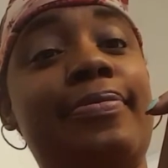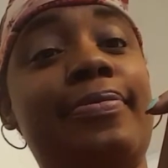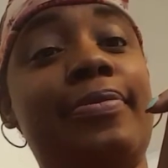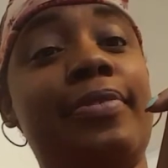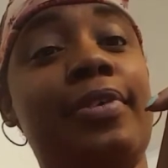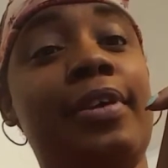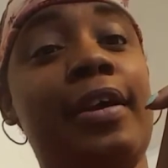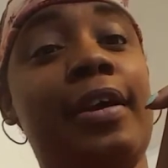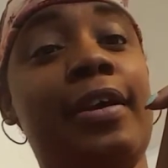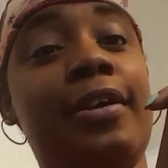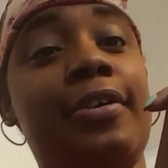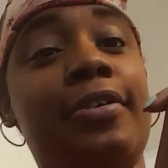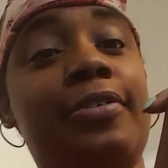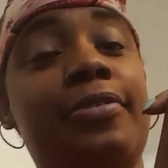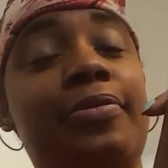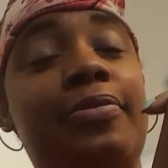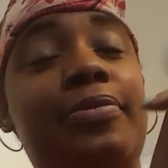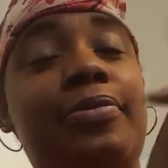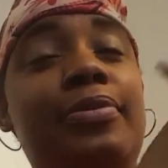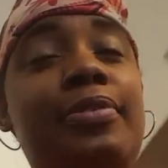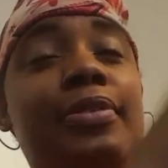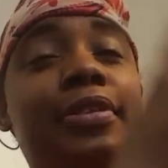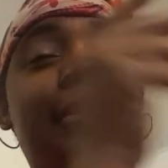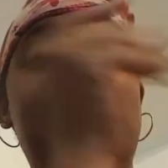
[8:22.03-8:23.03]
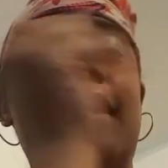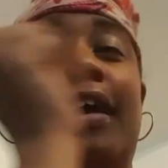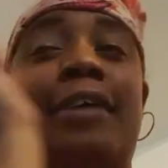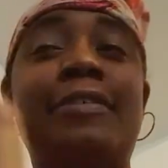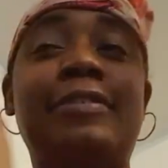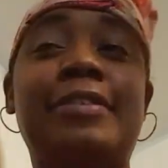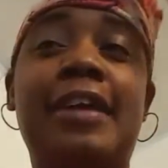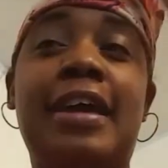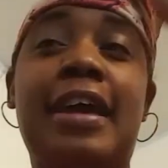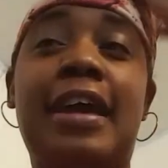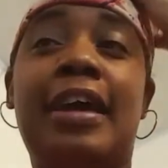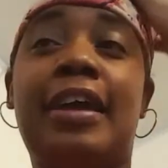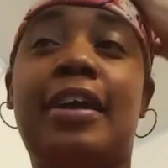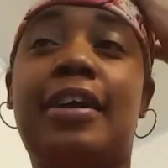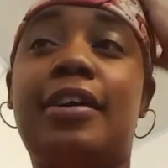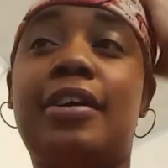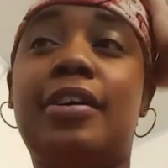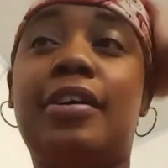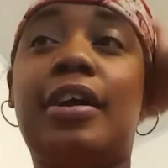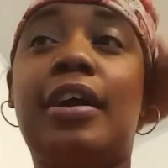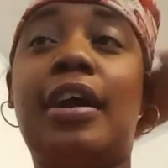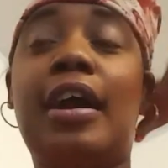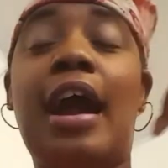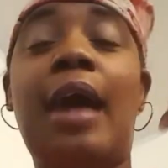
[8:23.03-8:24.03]
Yeah. I was like,
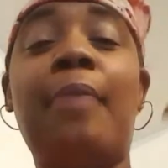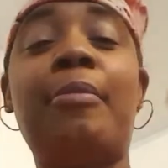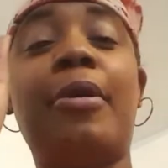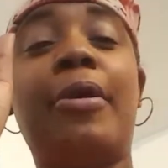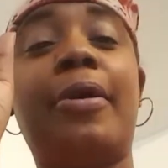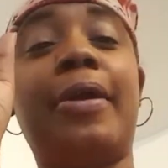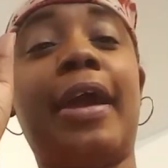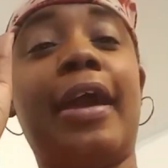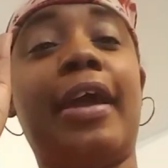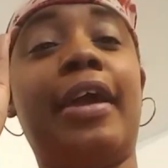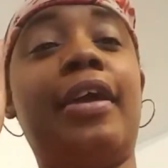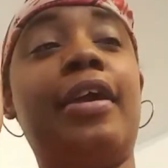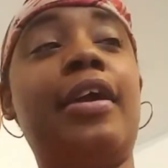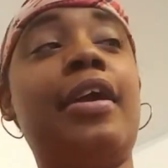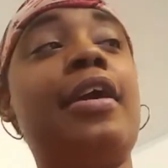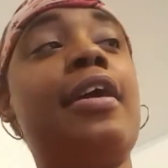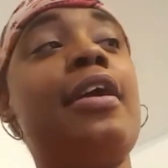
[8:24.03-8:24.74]
I'm okay.